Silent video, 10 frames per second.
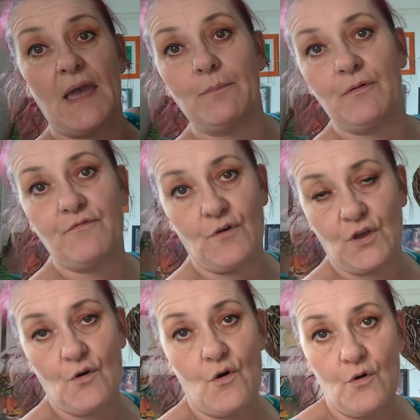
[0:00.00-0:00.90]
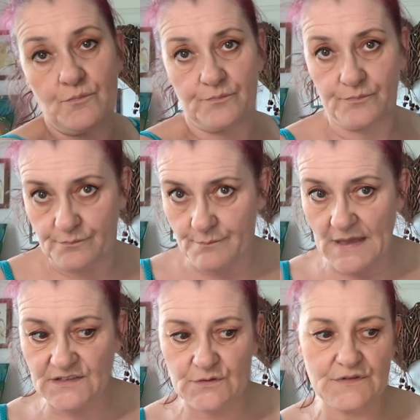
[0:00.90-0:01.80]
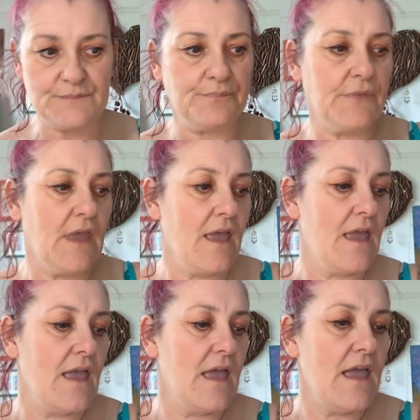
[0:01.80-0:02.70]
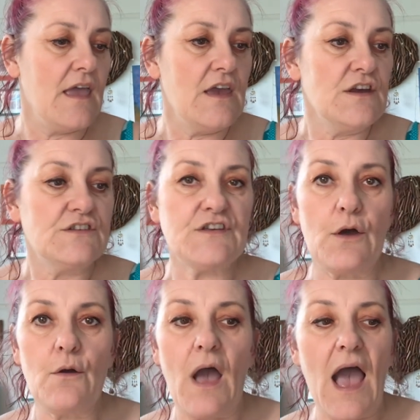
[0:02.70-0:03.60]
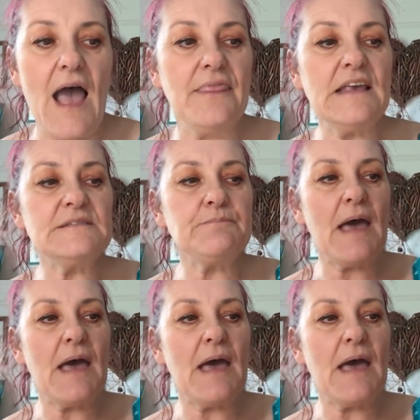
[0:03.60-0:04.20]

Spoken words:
paper for your pastels. So, and this